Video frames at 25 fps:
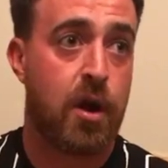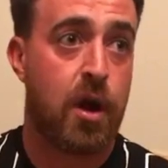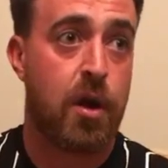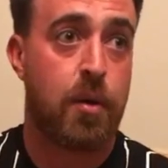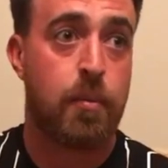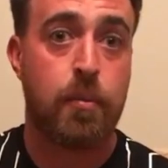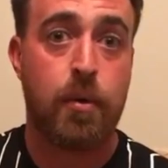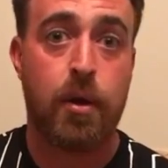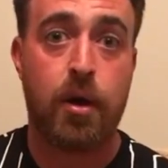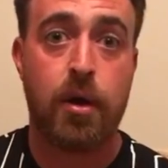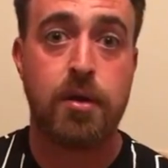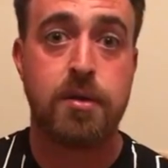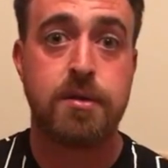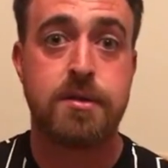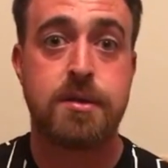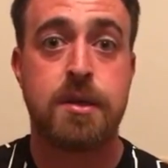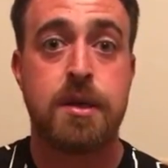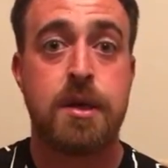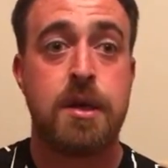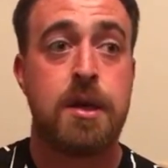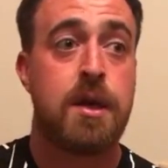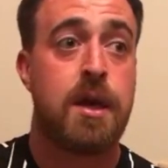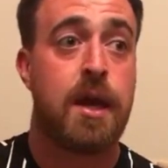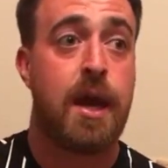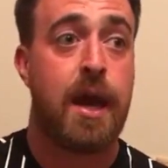long balls
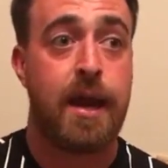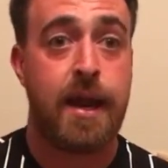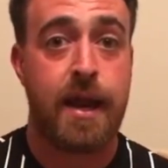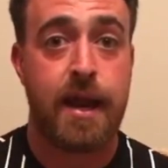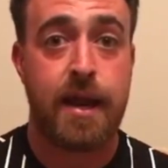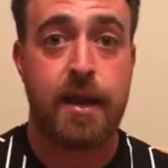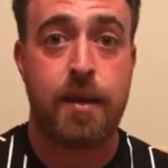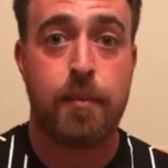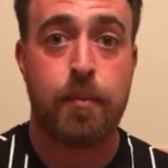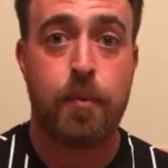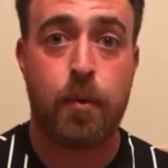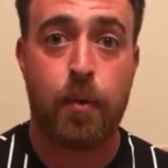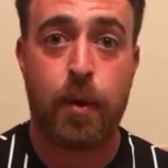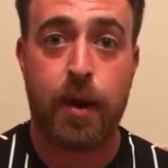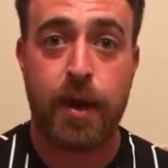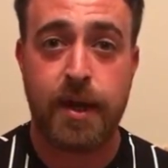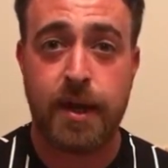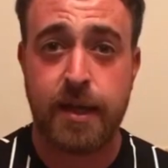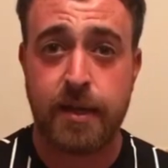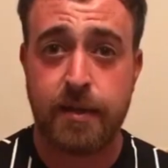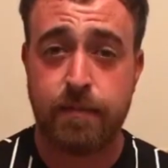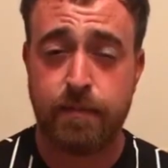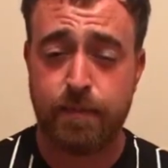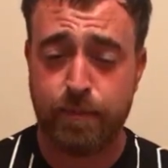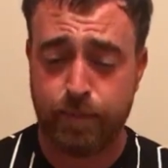and hand them away.
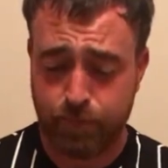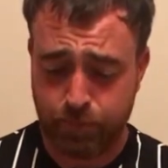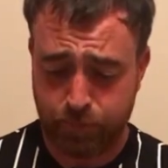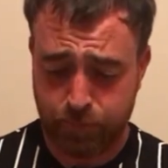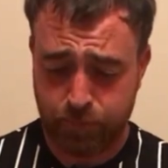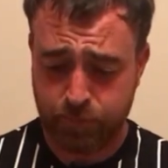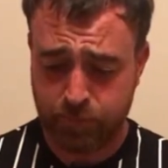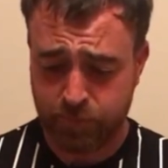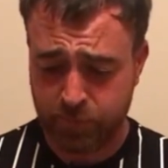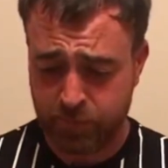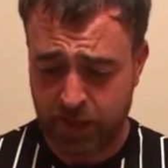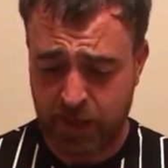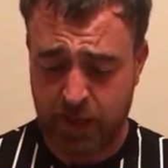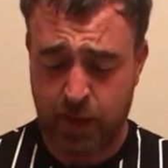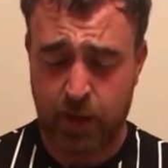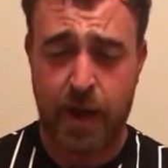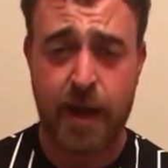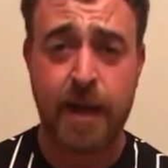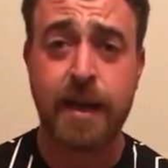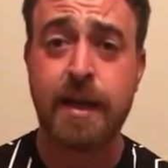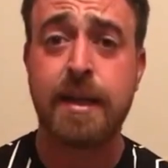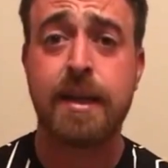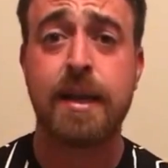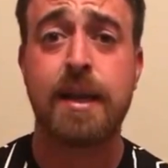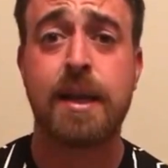And
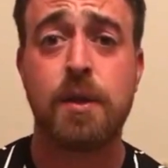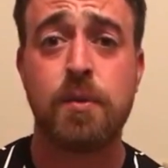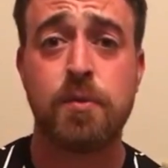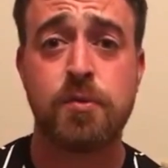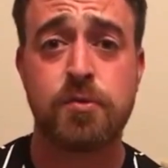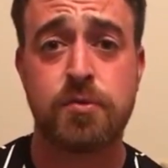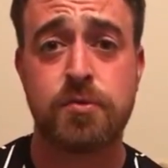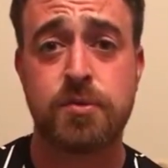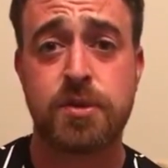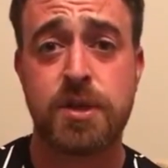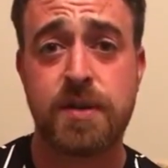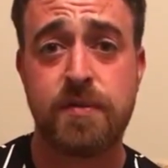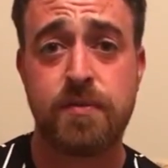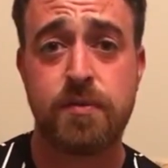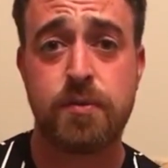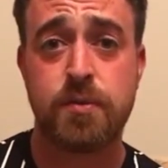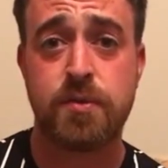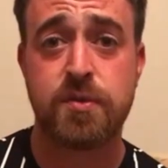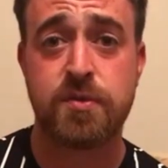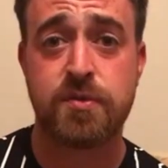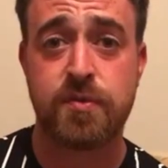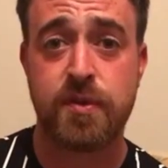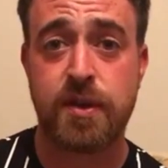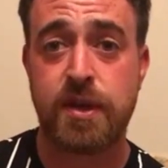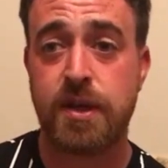anything he was receiving to
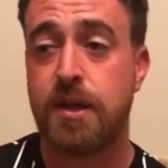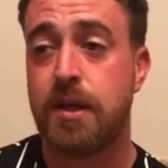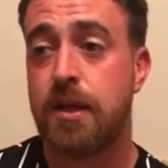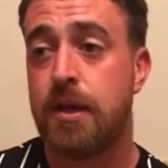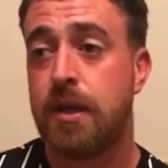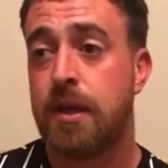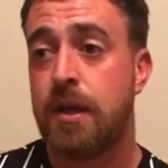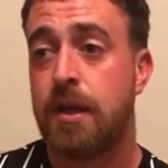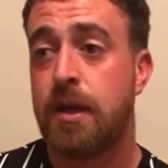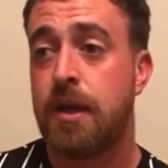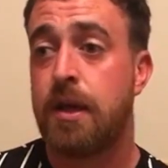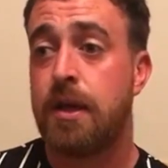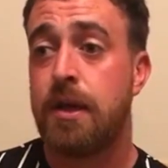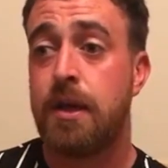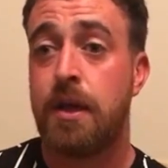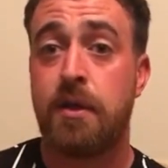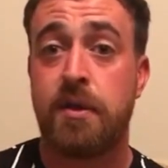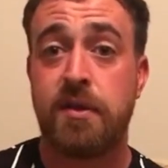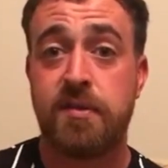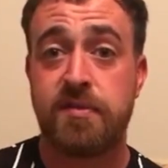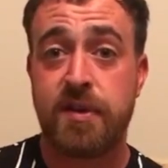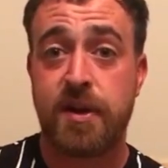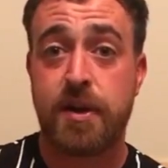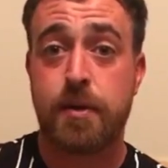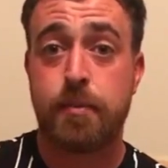his feet,
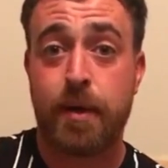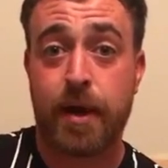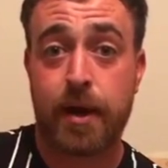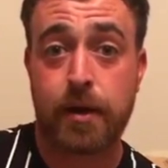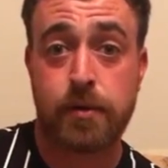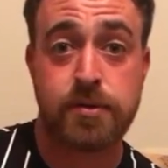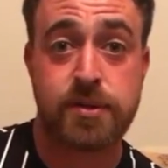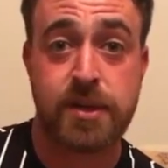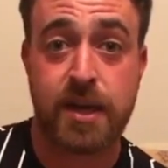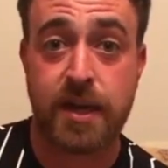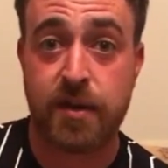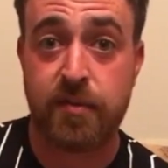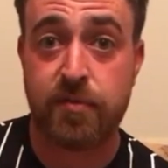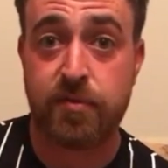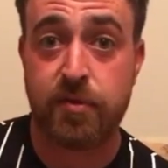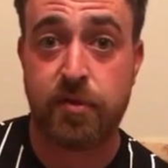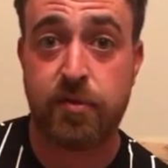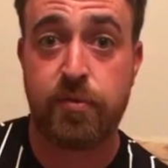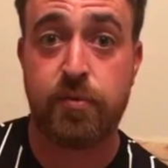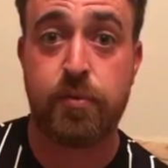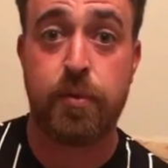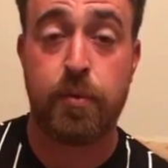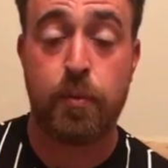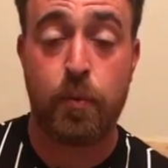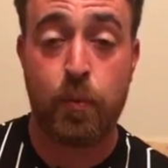Ned, the centre back, was getting in
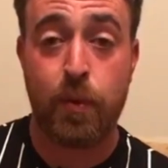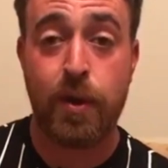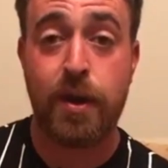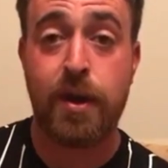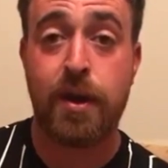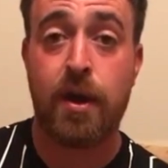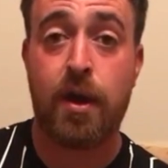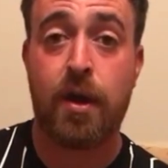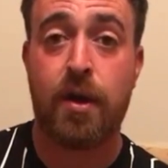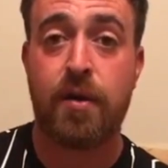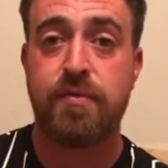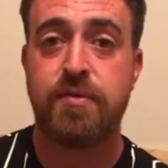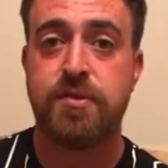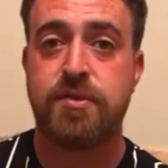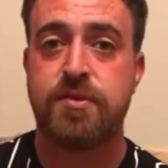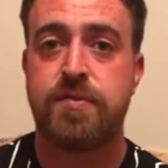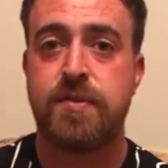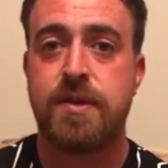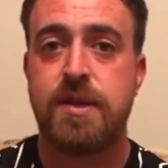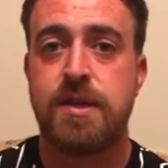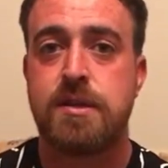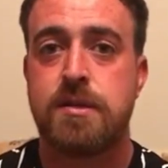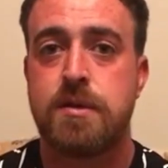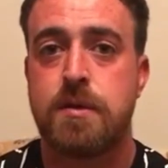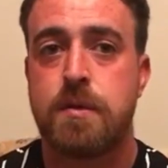front of him and winning off his
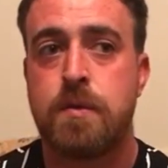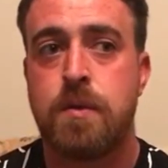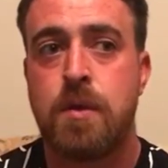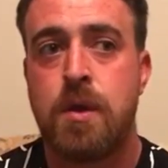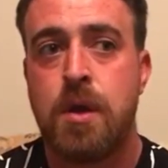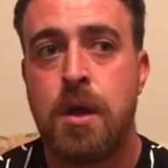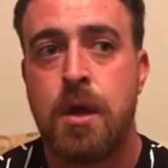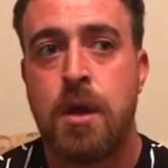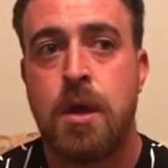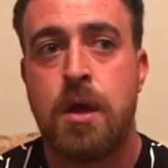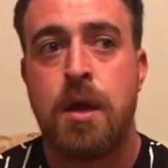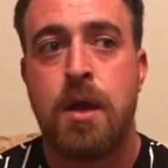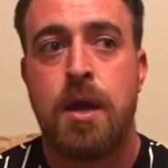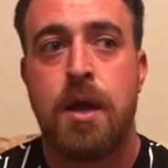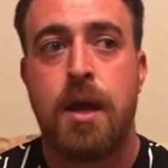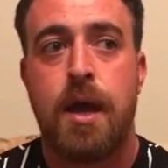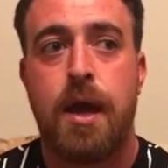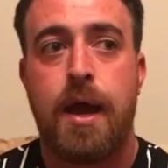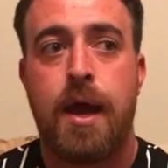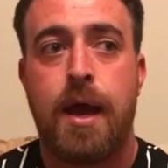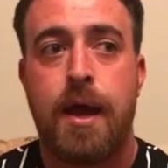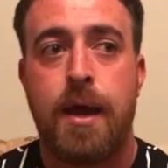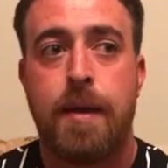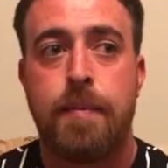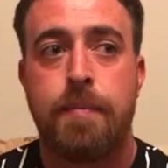feet. So,
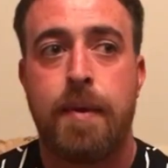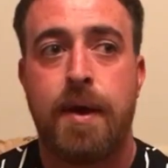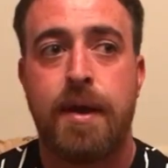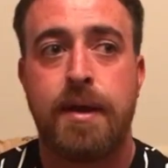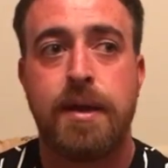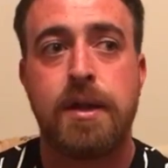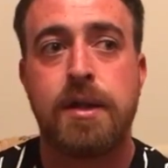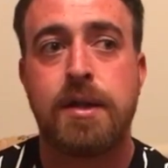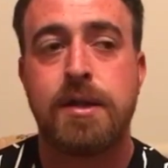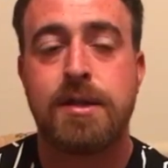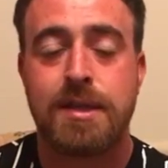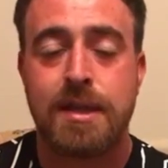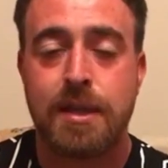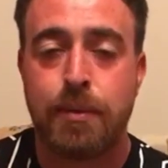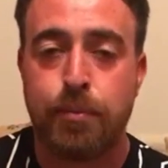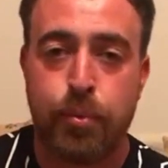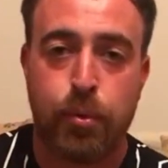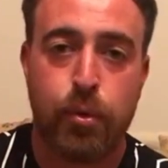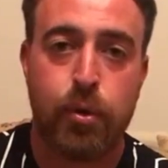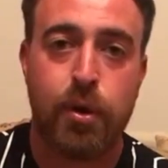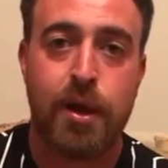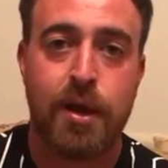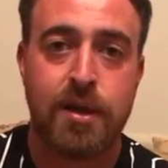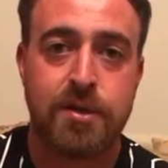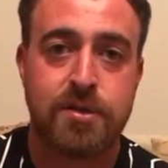um, and you could see
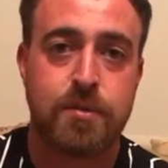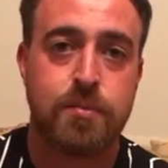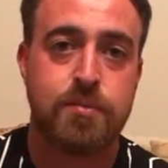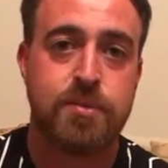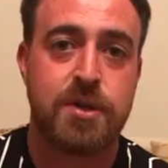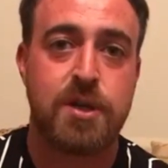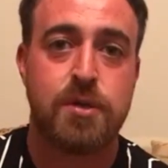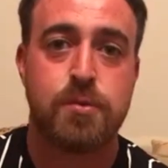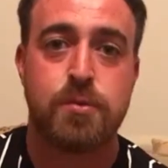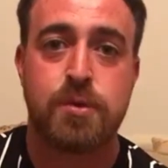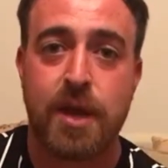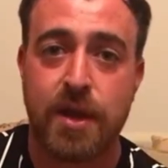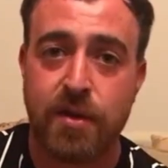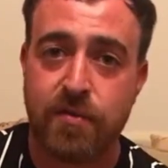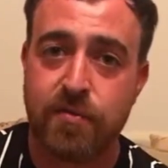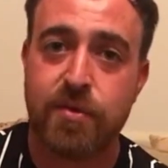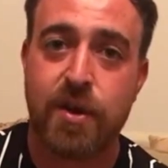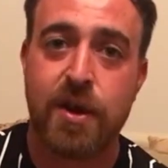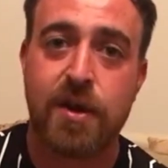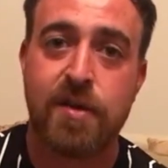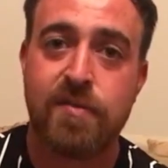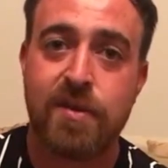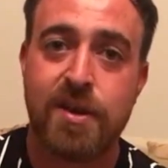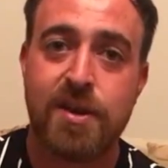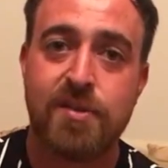Boyle at some stage was getting
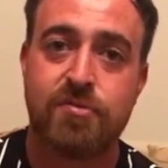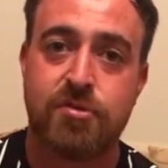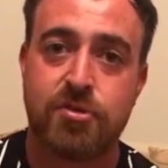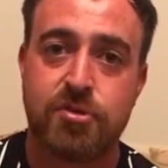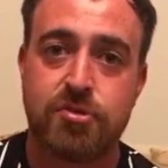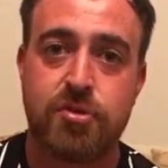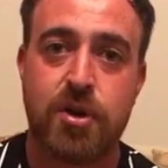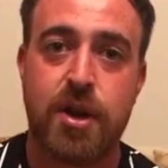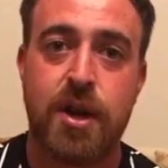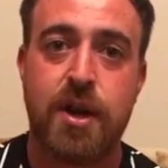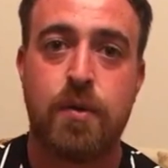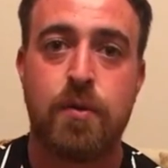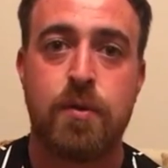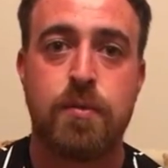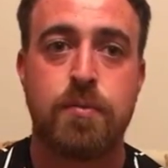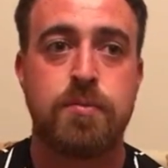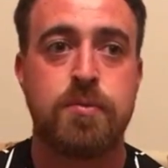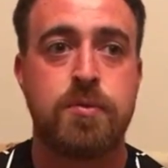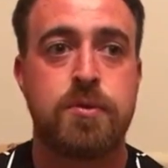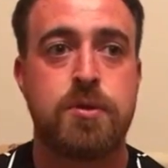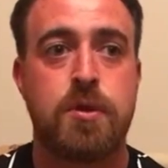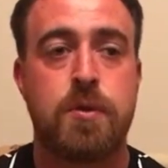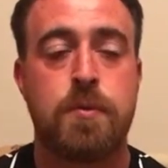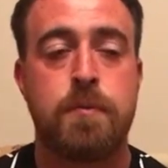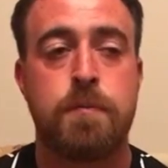very, very frustrated with
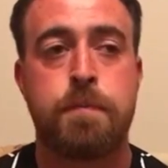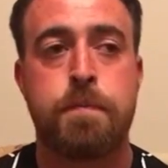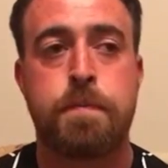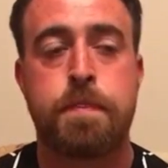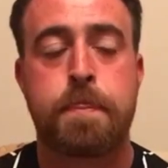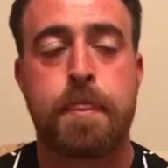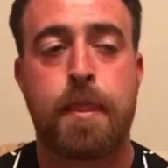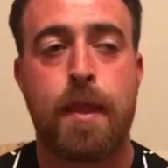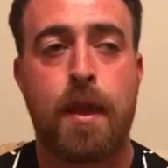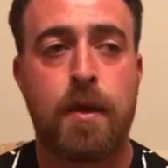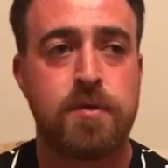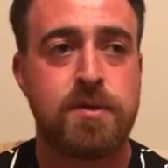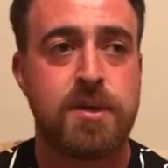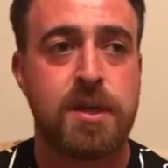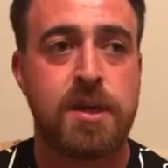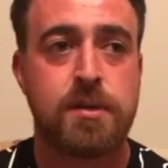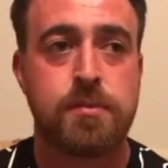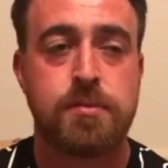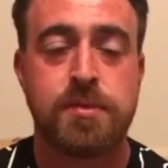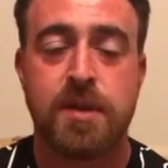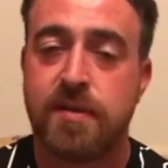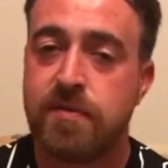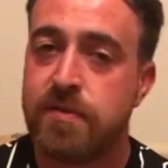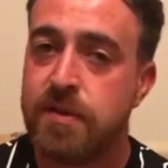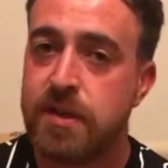him. So I was thinking
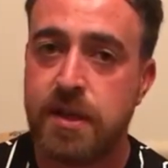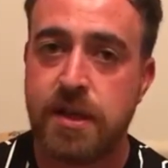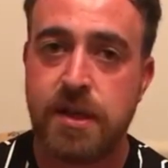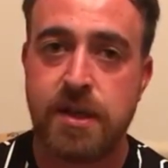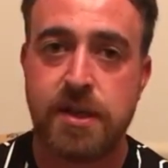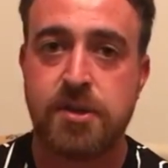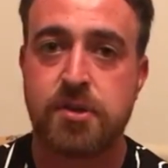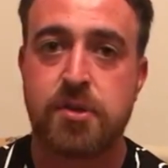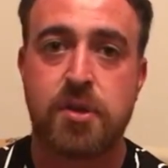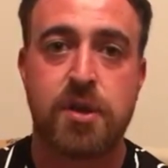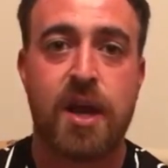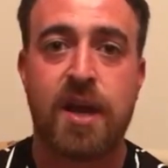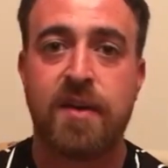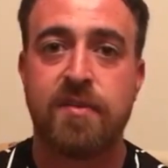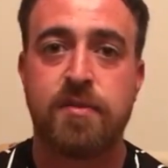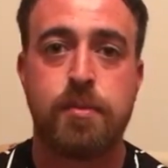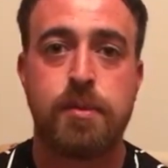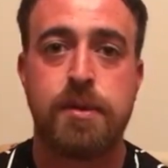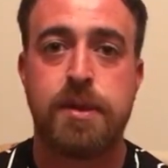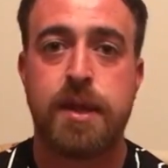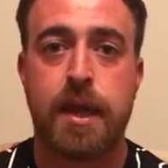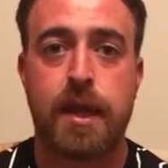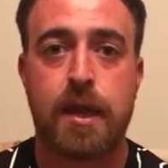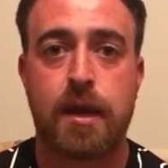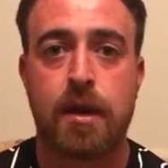to myself, he's going to have to
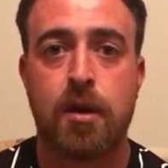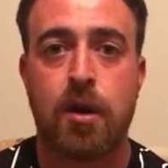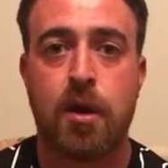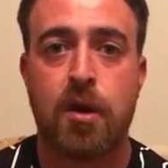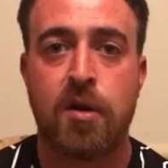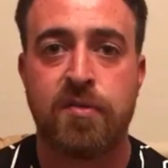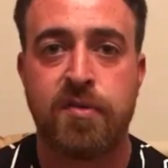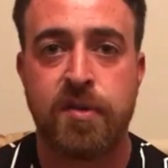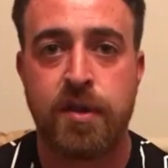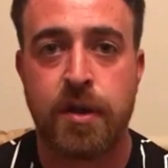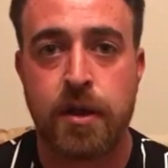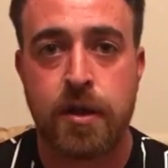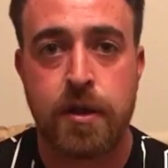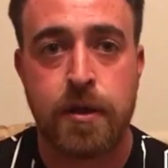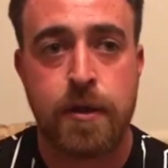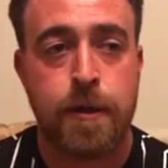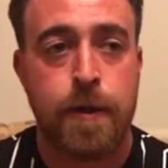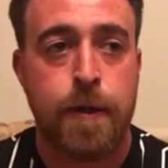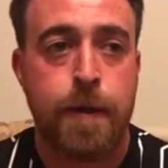be taken off here.